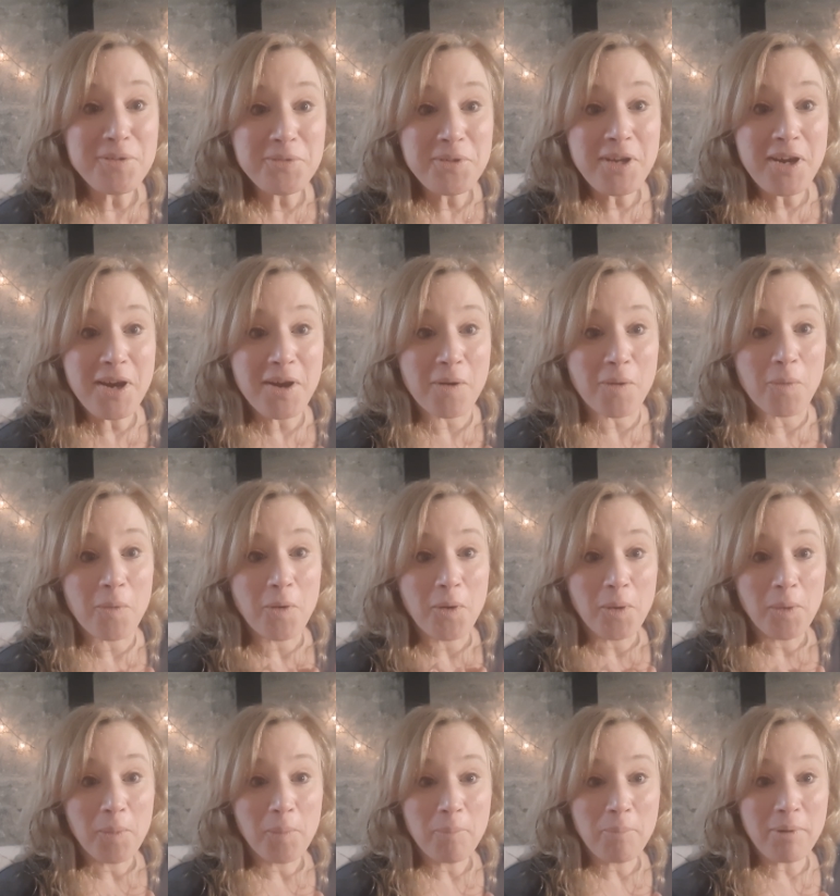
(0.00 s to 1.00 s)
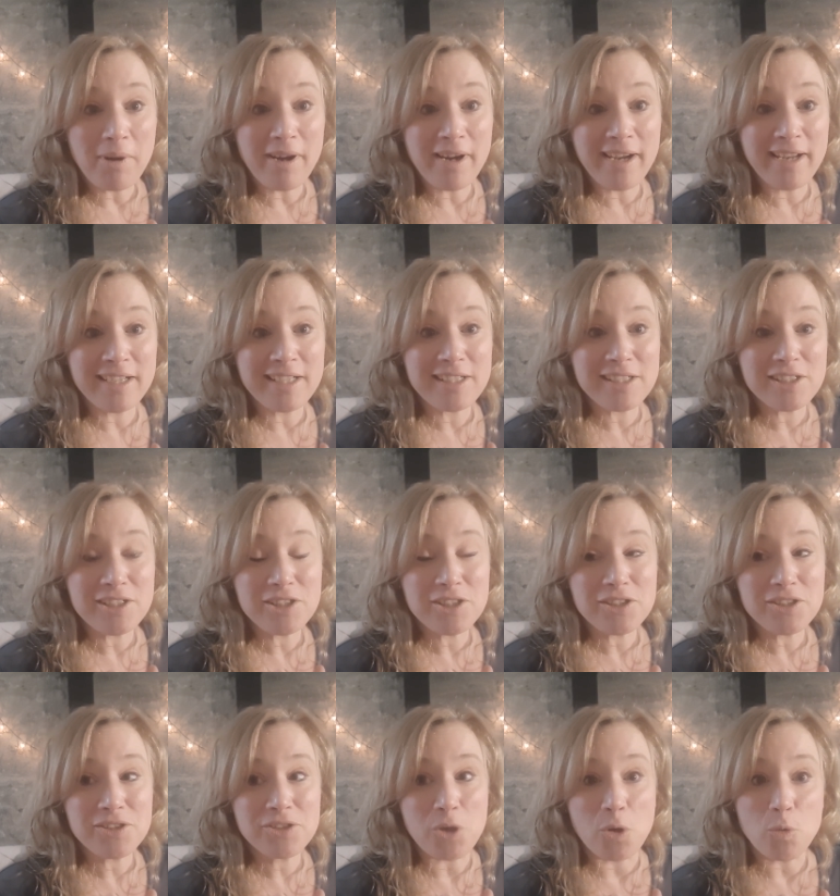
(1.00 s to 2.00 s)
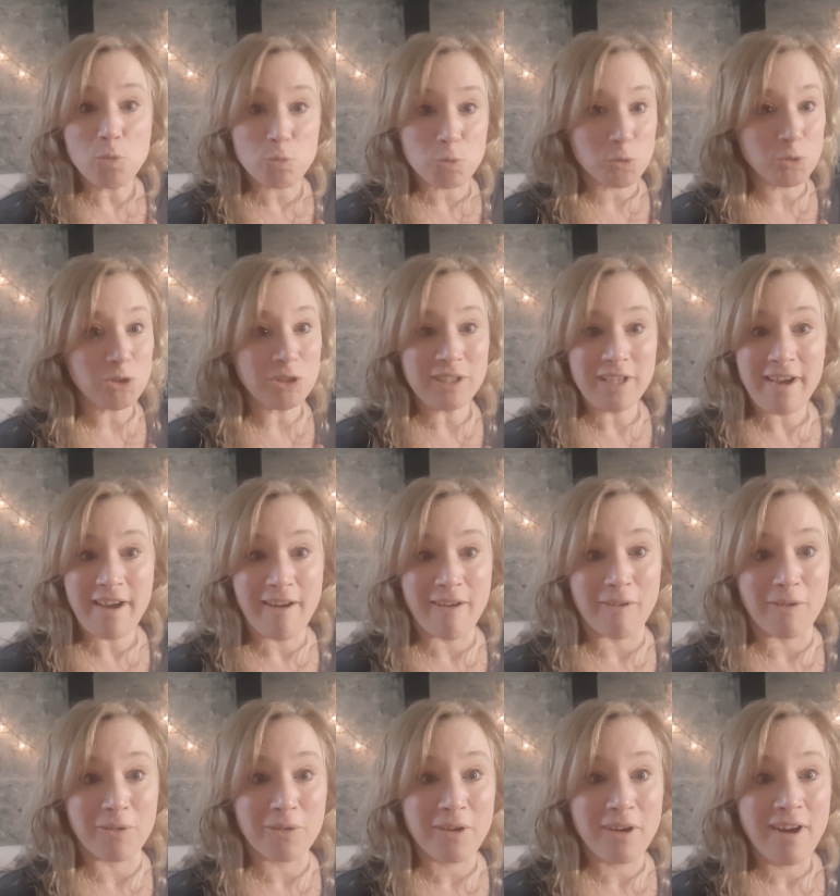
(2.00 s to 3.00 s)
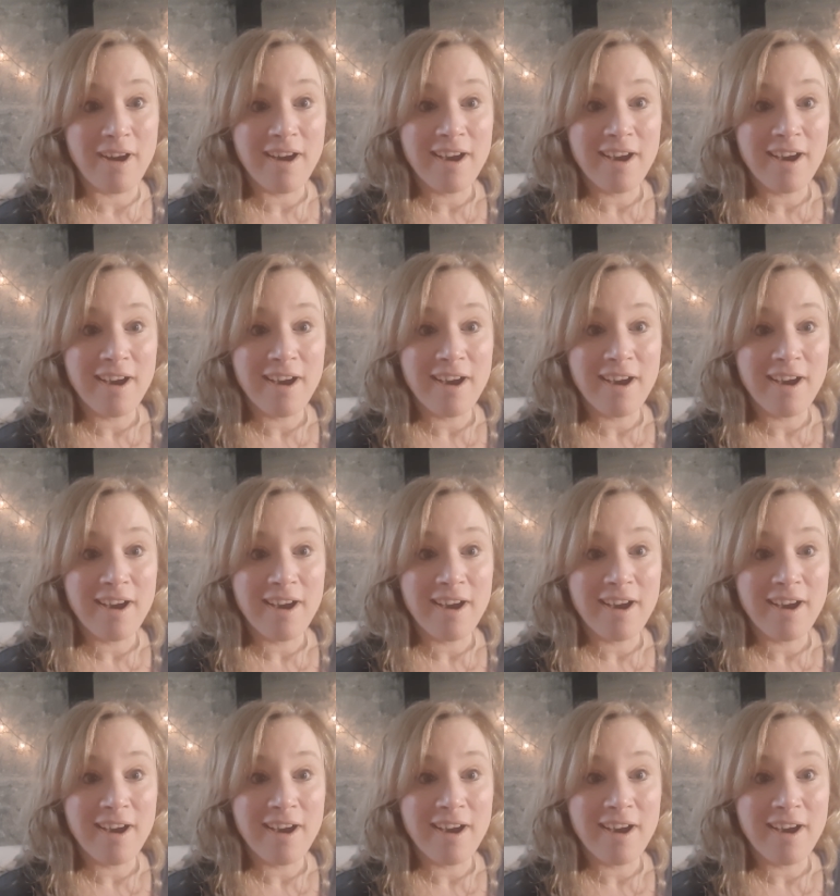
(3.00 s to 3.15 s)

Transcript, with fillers: don't know. But don't rule it out.